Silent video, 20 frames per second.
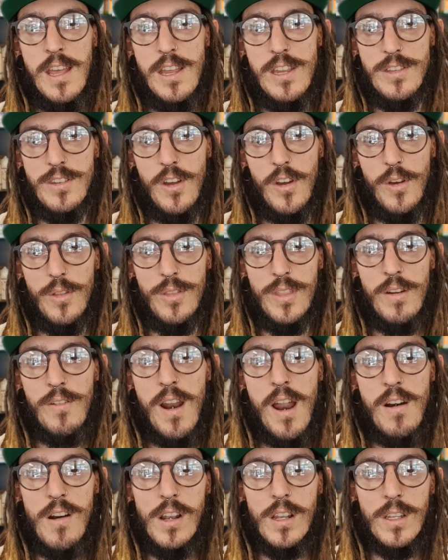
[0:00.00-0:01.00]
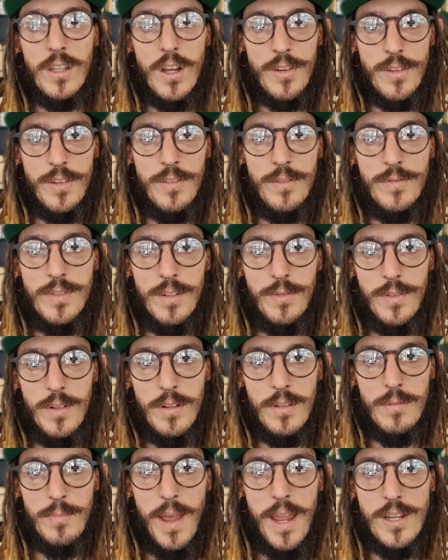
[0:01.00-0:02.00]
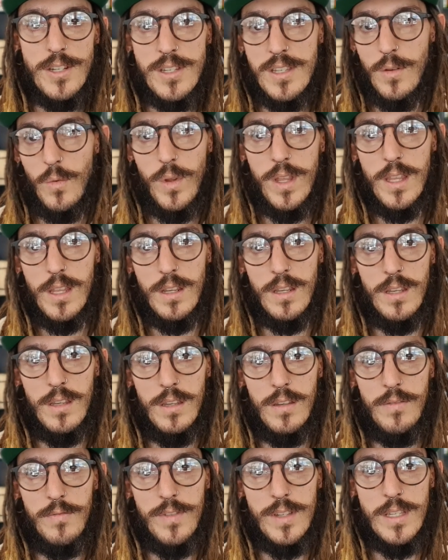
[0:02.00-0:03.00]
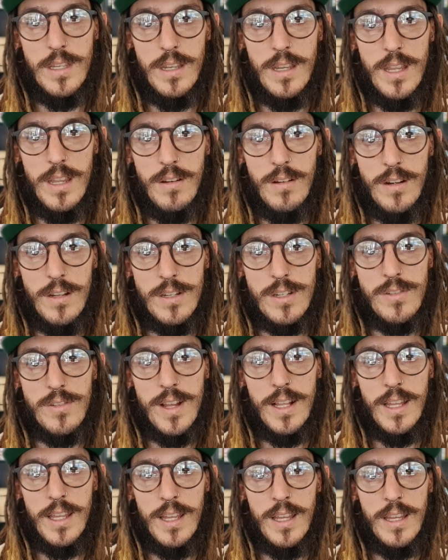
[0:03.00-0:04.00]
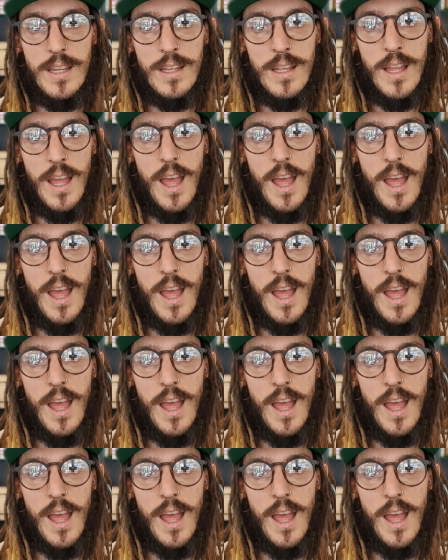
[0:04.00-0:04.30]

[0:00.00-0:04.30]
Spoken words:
So there are a lot of different pages that we can visit here in Australia.